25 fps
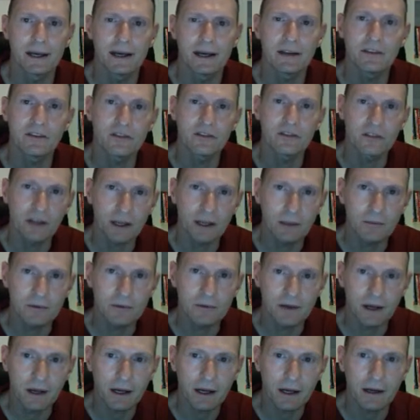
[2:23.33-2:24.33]
At the same
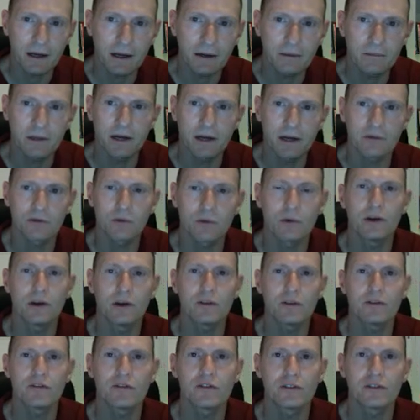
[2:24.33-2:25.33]
time, everyone
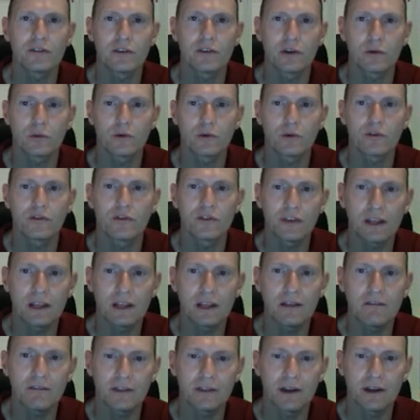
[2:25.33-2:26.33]
else is going to
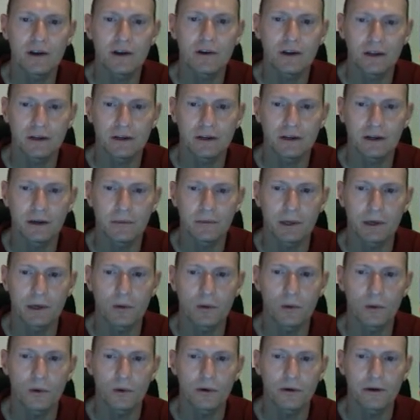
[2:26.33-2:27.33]
receive their incoming
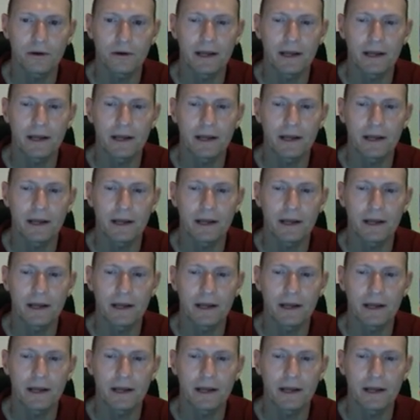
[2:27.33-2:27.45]
order,